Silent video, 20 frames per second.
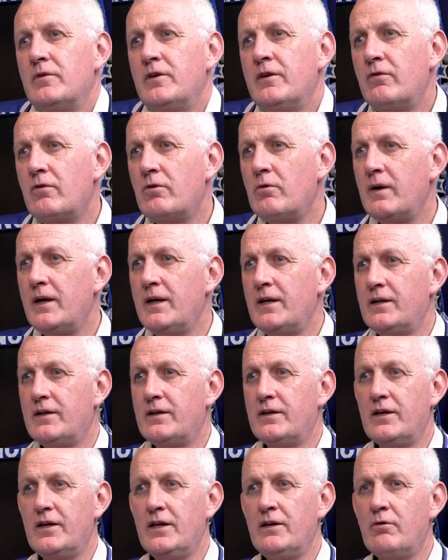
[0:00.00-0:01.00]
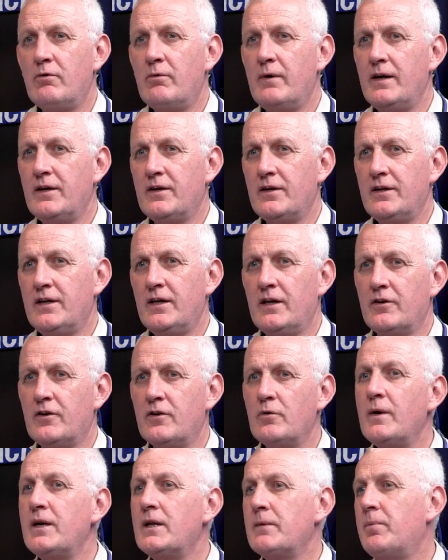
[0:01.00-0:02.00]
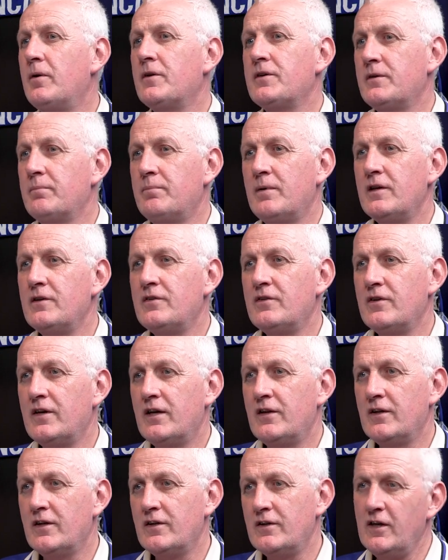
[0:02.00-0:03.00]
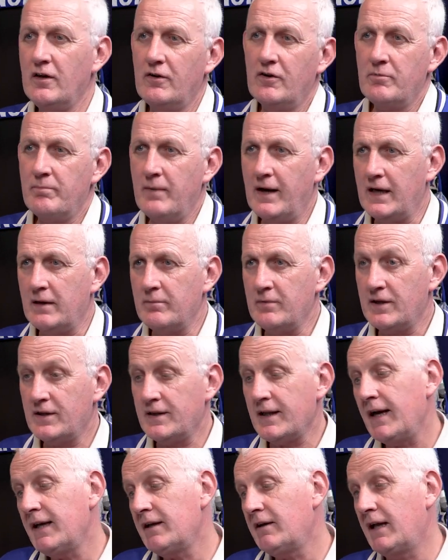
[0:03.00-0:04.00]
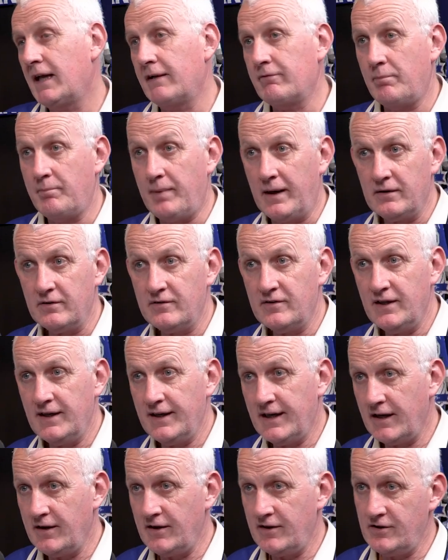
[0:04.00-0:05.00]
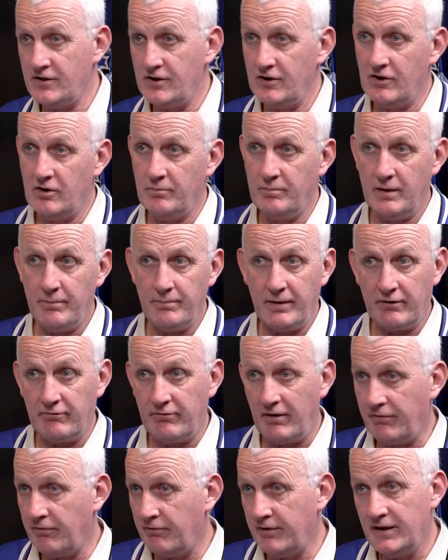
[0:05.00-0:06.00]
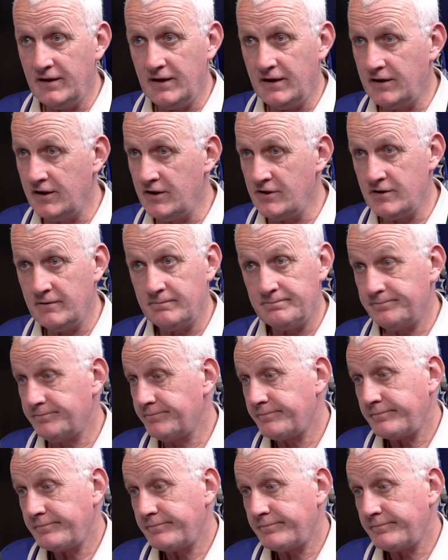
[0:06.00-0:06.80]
you're always there's always a possibility that you could make a mistake, you could have a penalty against you, it could be a bad refereeing decision.